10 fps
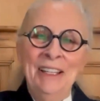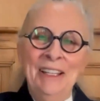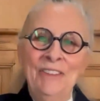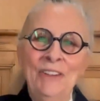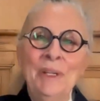
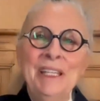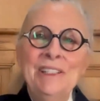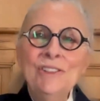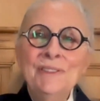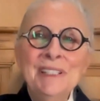So
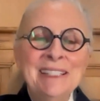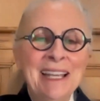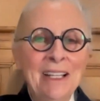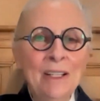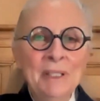each of these
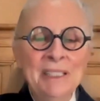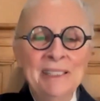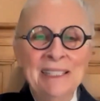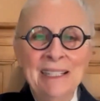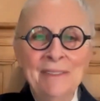
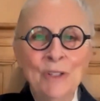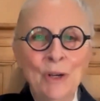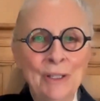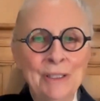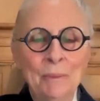elements that I've
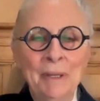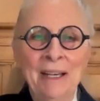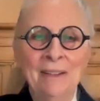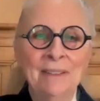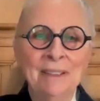talked
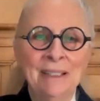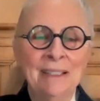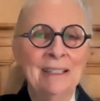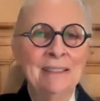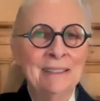about,
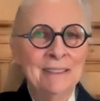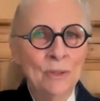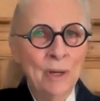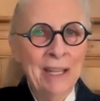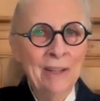
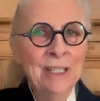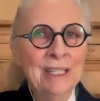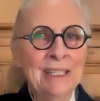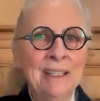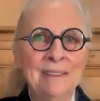
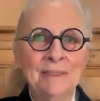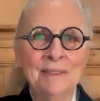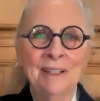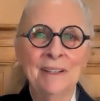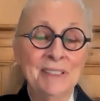grounding
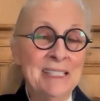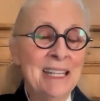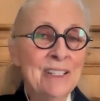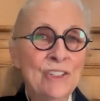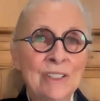of
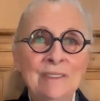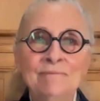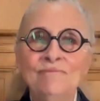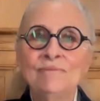attention,